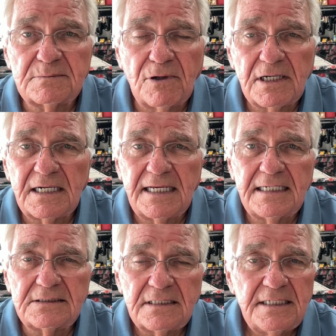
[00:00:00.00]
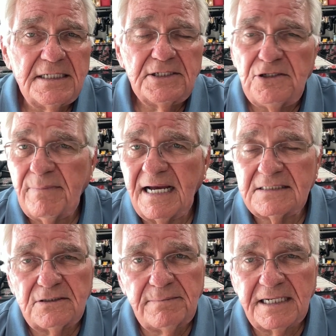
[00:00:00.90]
market lines, you buy a
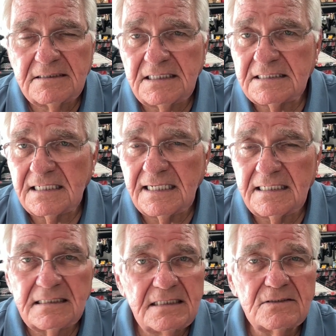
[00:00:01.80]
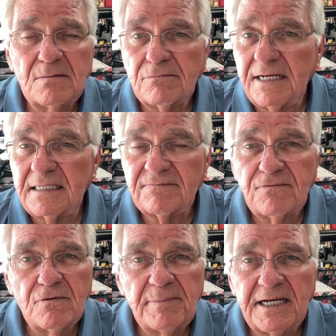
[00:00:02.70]
2 pound test line, it's going to break at
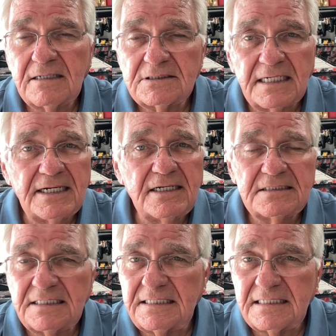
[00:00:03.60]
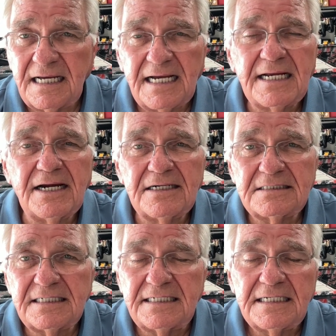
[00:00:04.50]
4 pounds. I guarantee you. I
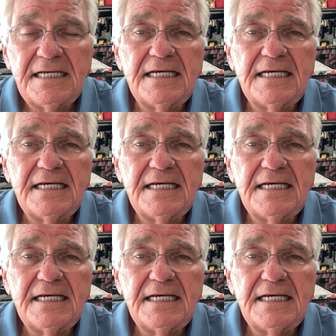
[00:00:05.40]
guarantee you.